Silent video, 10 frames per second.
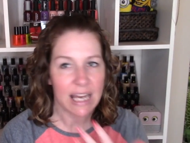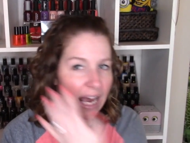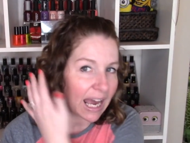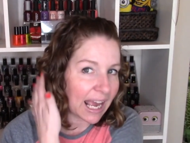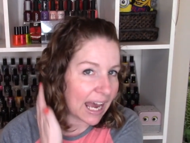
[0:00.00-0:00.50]

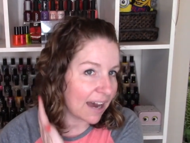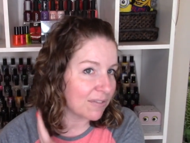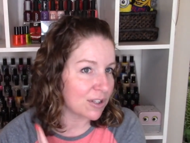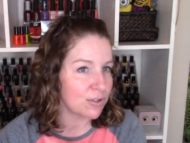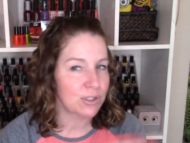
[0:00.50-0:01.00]
I
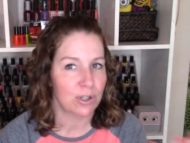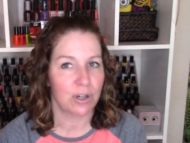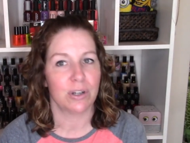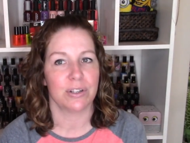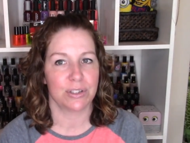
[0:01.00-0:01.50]
have loose
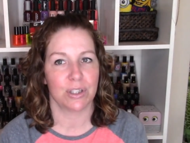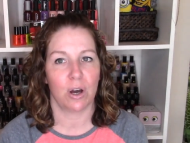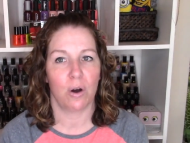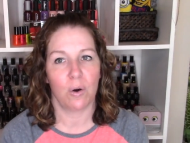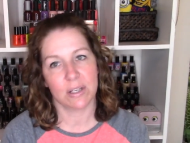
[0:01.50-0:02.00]
curls,
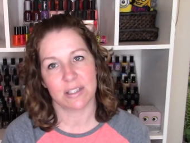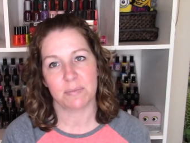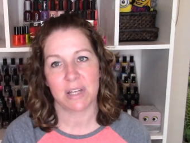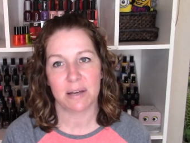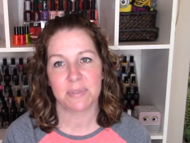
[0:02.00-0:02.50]
so
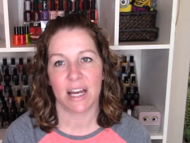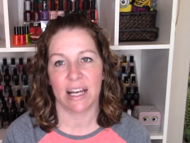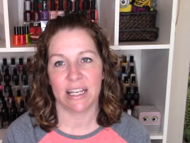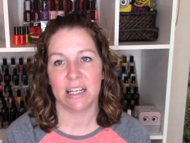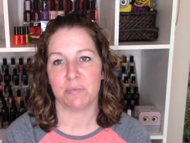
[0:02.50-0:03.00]
sometimes
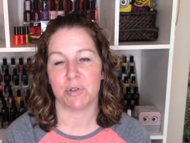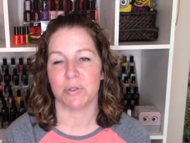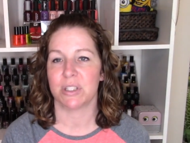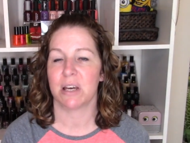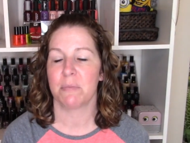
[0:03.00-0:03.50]
I need a
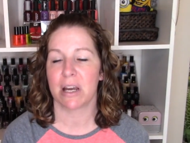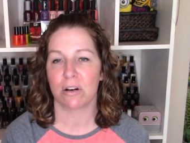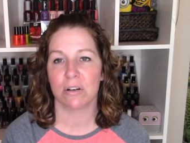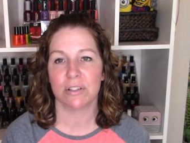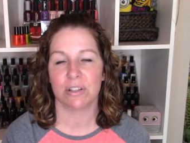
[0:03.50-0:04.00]
boost, and my
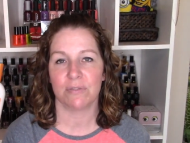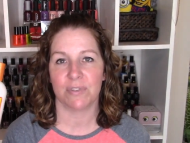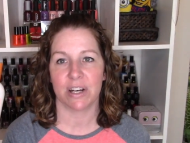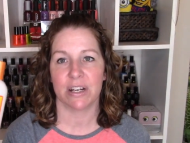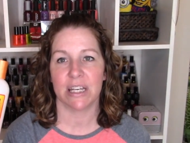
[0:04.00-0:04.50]
curls are
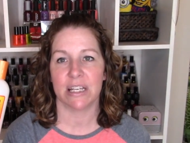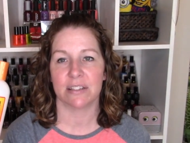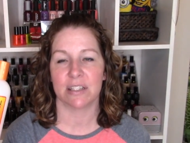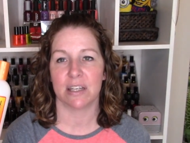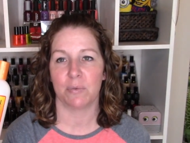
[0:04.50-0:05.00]
very
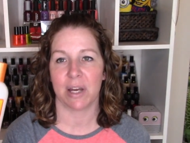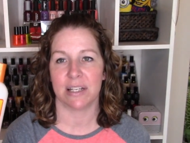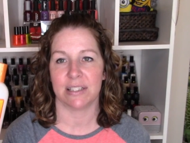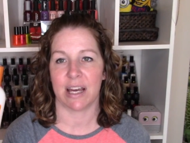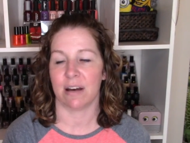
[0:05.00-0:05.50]
easily
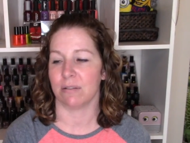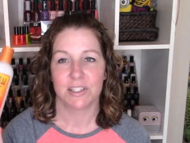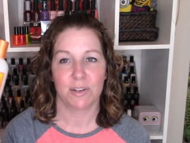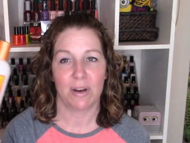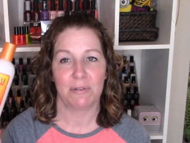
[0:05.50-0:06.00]
weighed down.
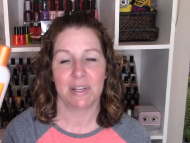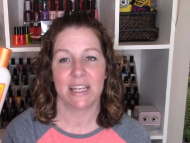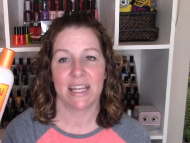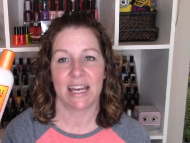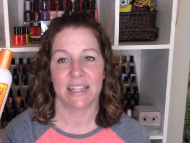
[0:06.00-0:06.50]
So I
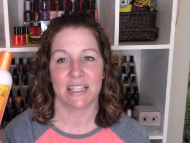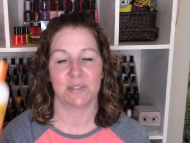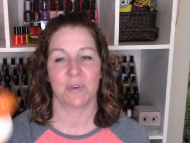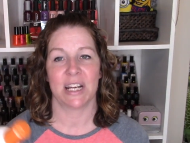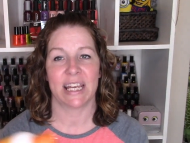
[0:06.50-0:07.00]
really like
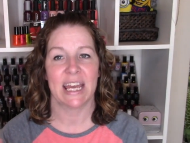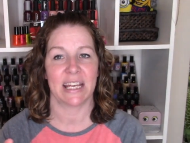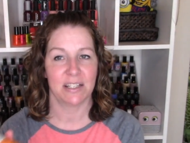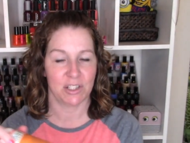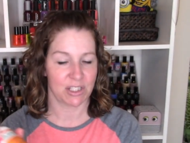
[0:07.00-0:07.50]
this one.
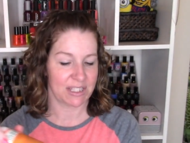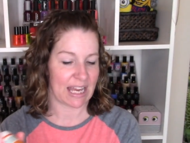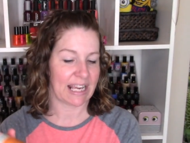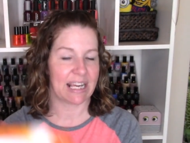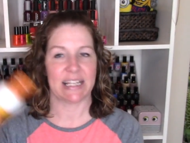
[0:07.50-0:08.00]
Again, just
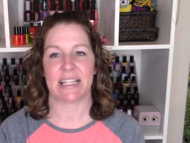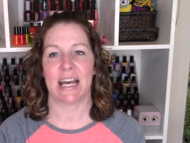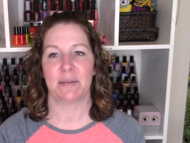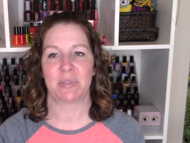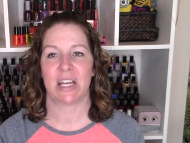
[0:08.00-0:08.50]
like a
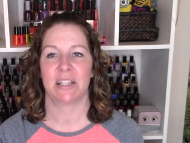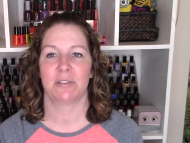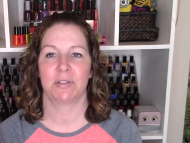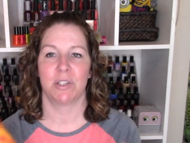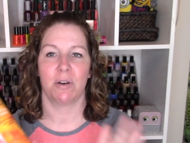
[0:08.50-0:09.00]
dime size
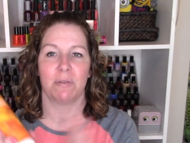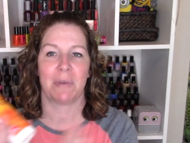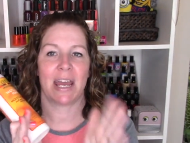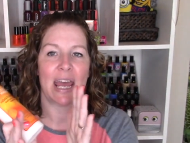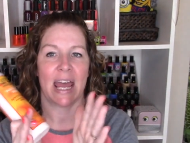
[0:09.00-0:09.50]
or so in
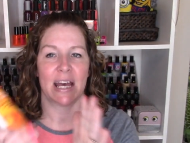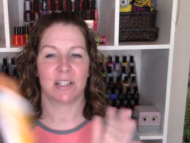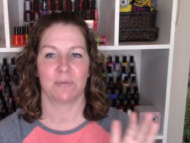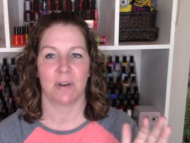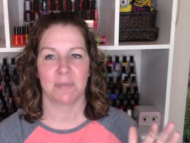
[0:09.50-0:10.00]
my
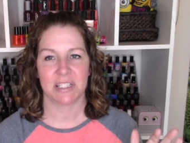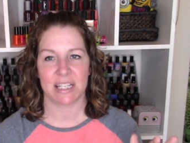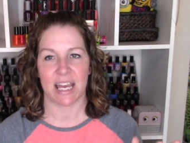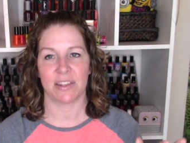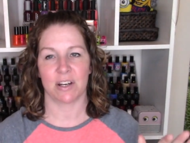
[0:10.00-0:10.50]
hands, rub it
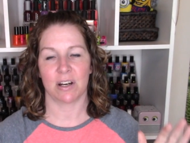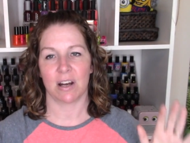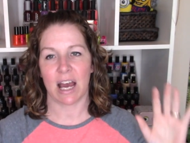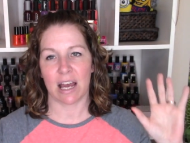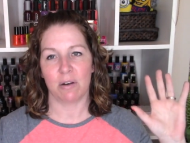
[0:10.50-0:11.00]

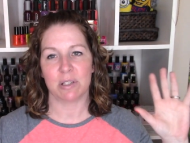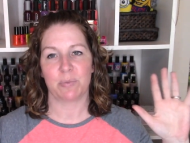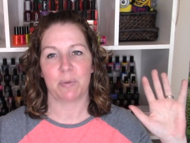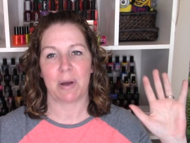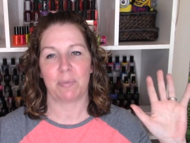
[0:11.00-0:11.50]
together. I always
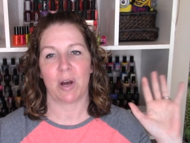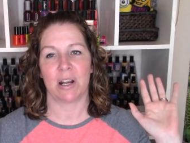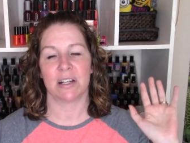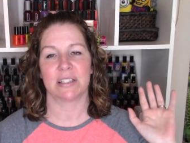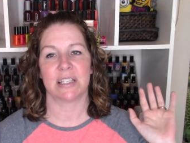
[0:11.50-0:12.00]
put my
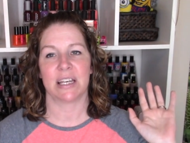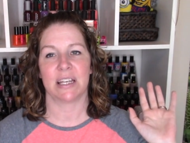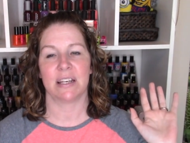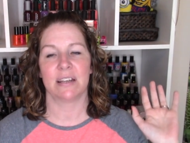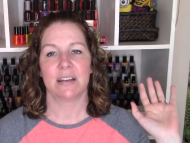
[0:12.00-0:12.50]
products
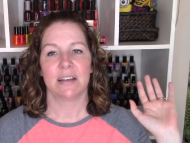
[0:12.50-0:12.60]
in.